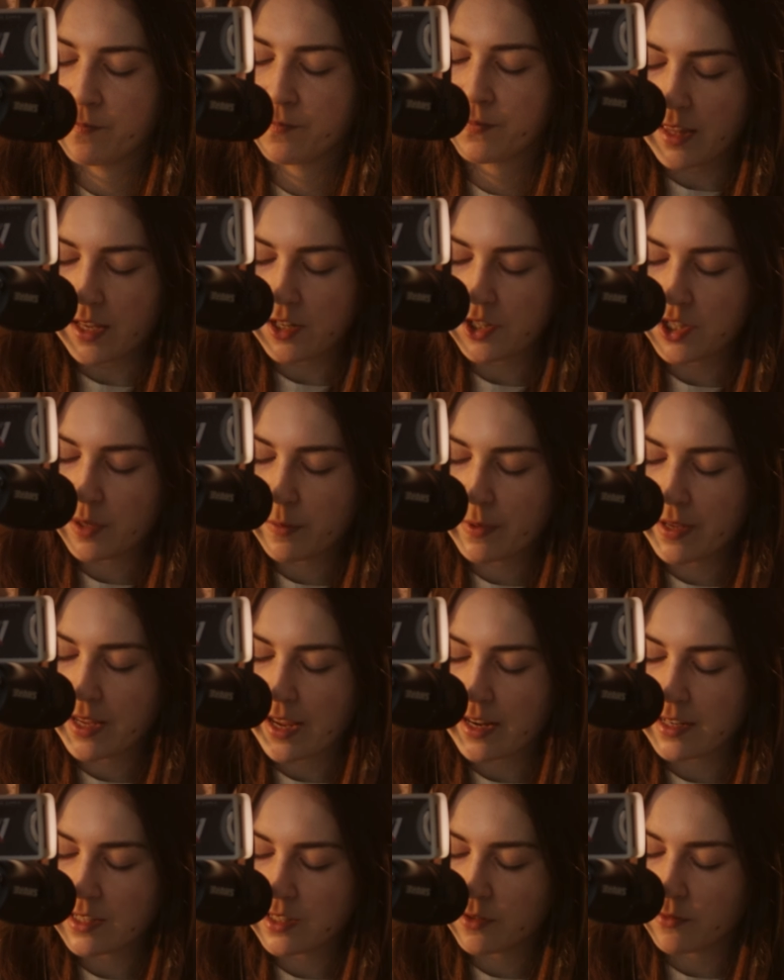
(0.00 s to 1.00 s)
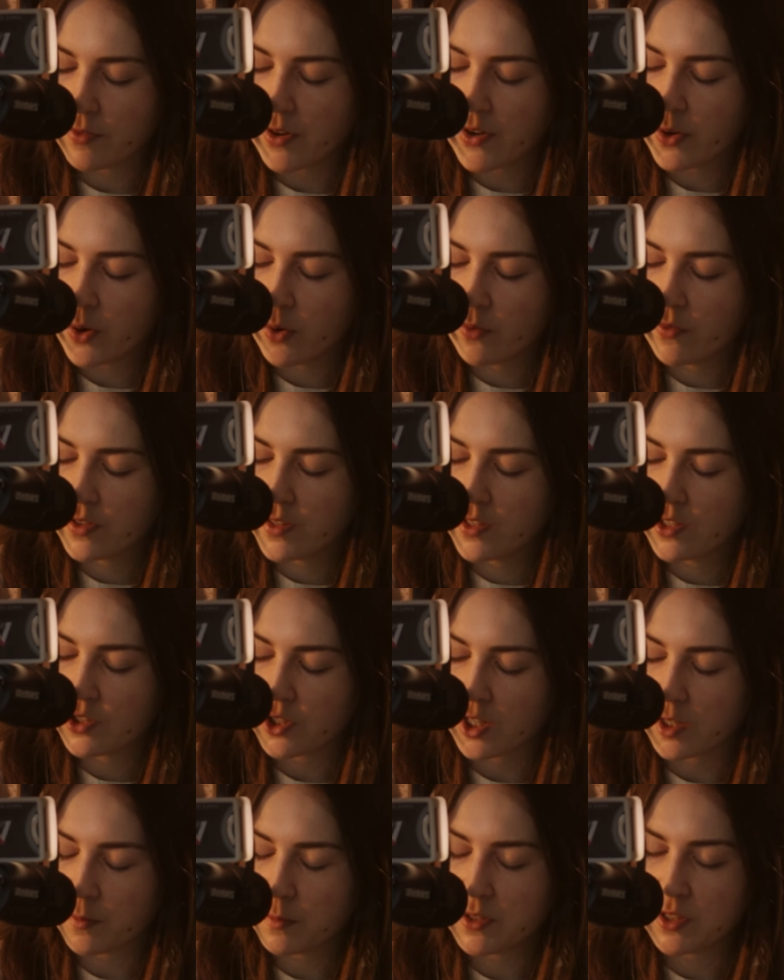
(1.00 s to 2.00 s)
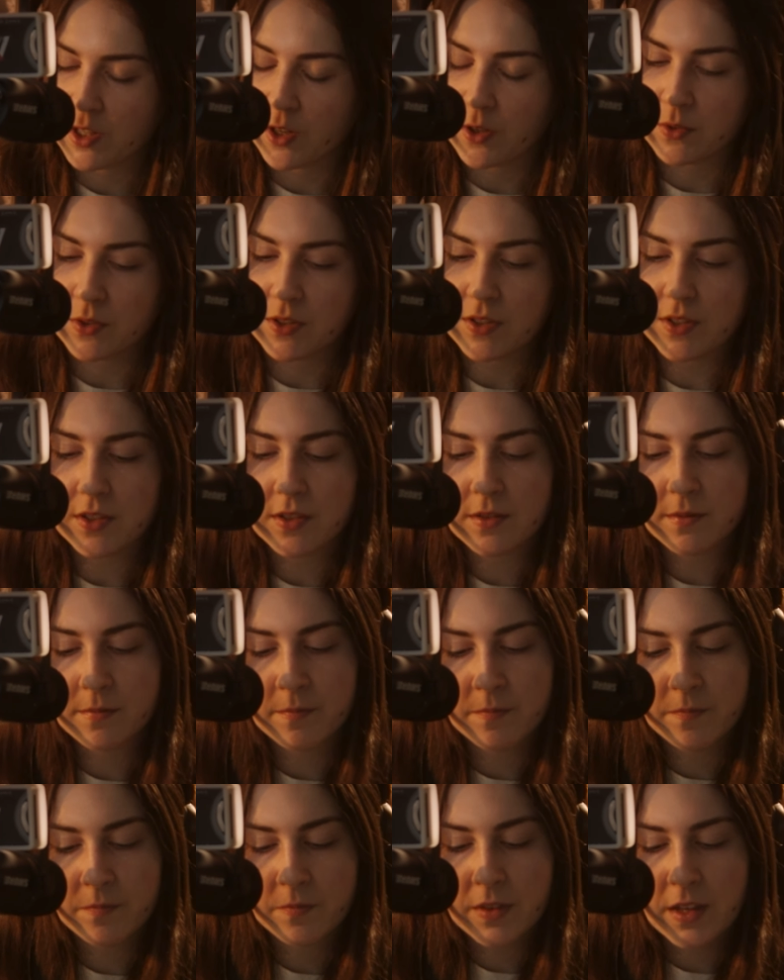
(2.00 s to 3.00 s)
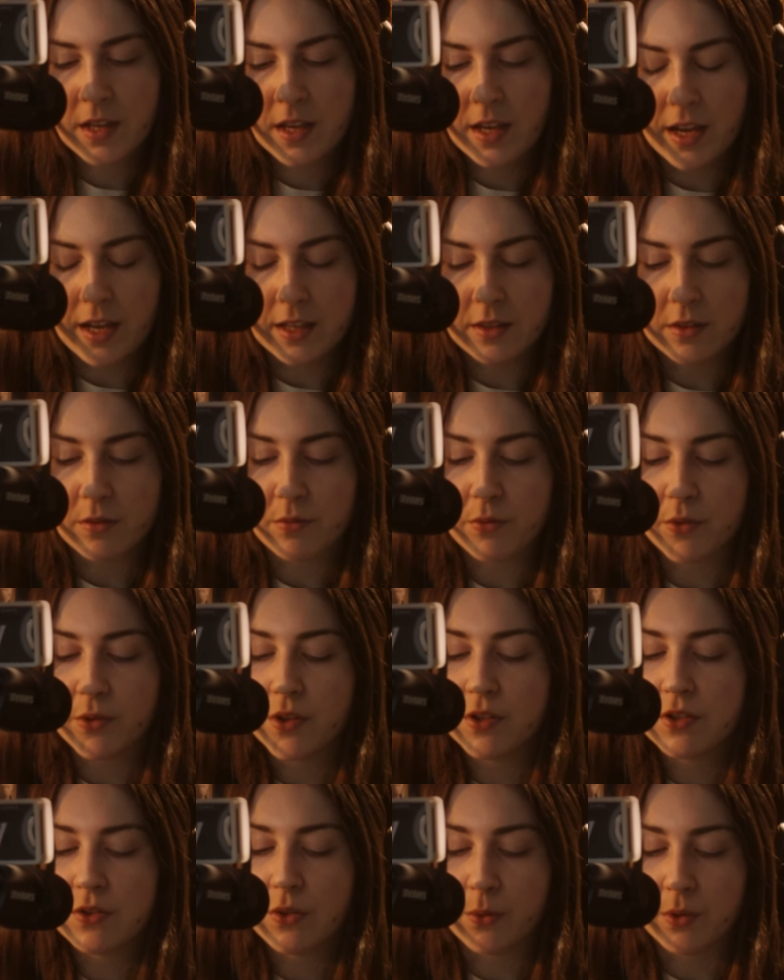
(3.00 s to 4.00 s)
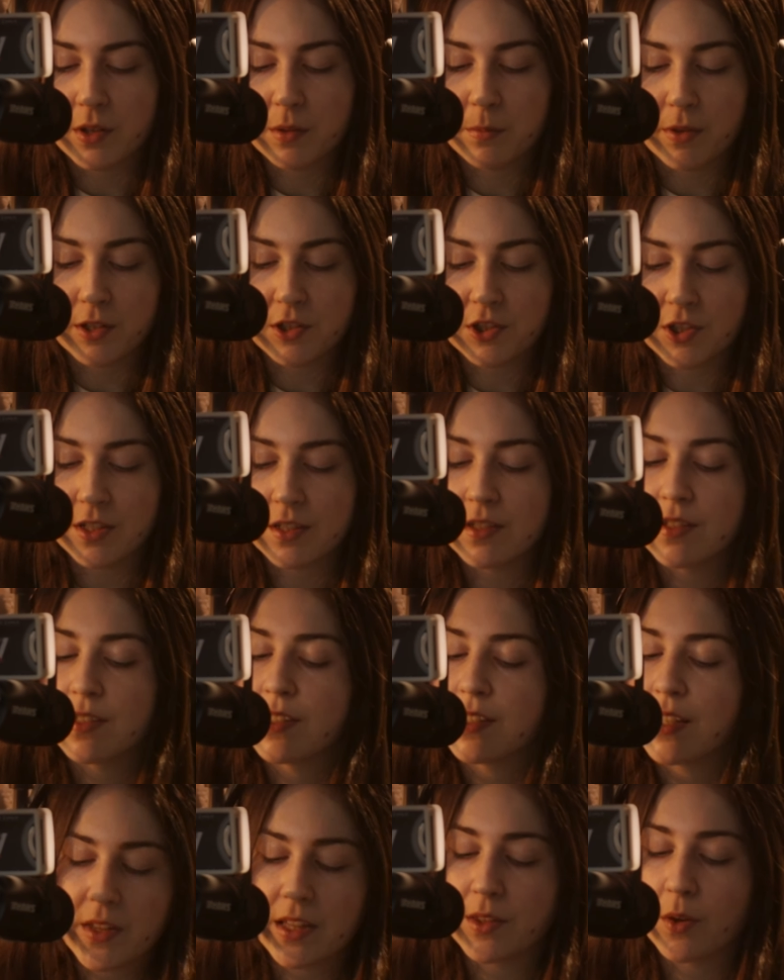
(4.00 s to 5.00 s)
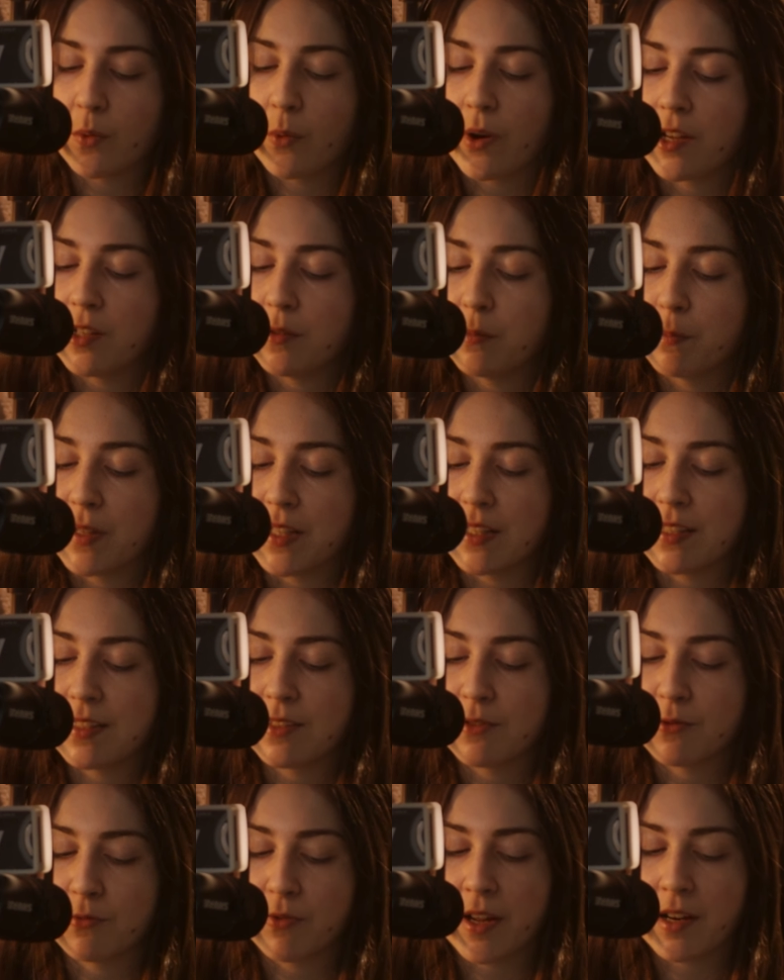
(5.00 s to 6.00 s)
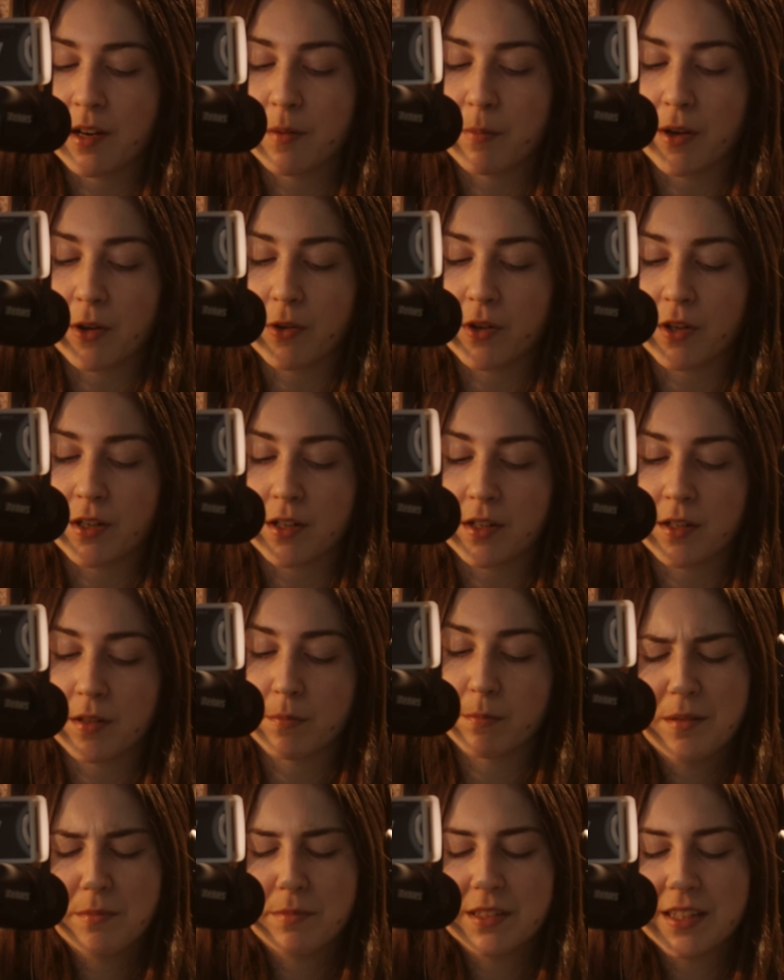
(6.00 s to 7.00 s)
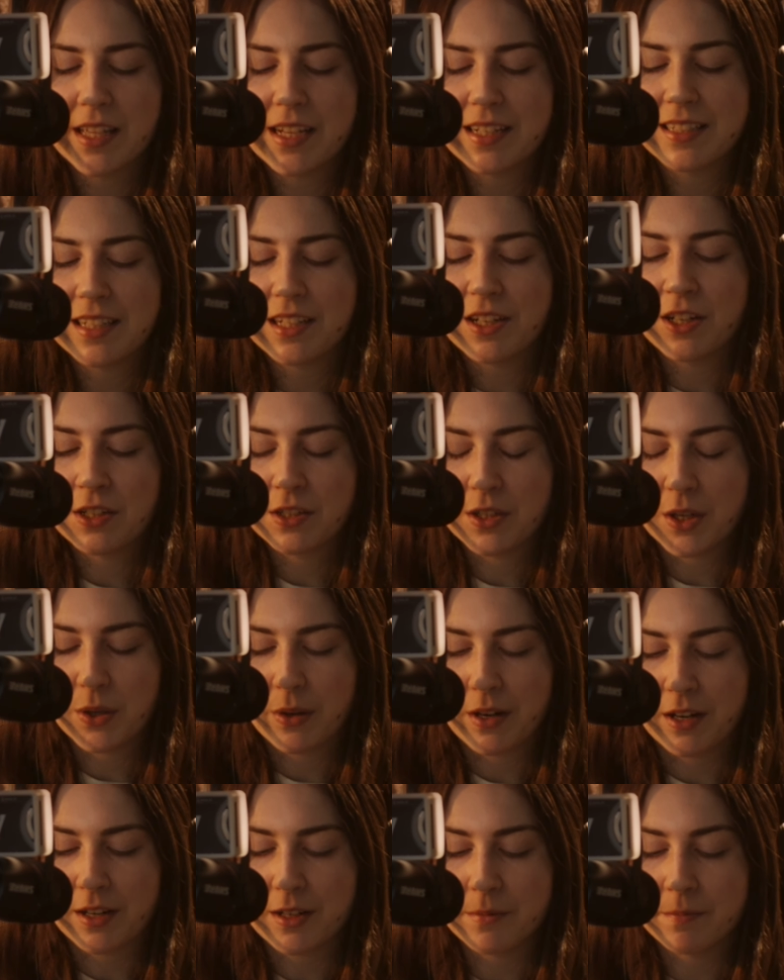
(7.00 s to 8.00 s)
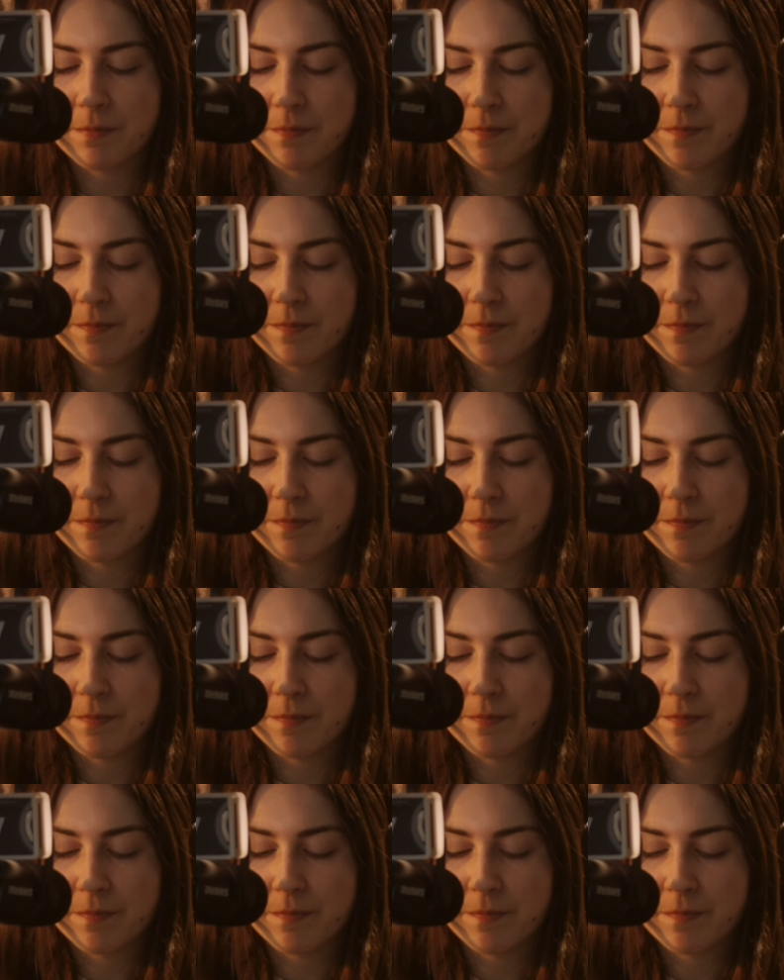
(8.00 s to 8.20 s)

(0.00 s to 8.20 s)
Then she began to run over the sharp stones and through the thorn bushes, and the wild beasts ran about her, but they did her no harm.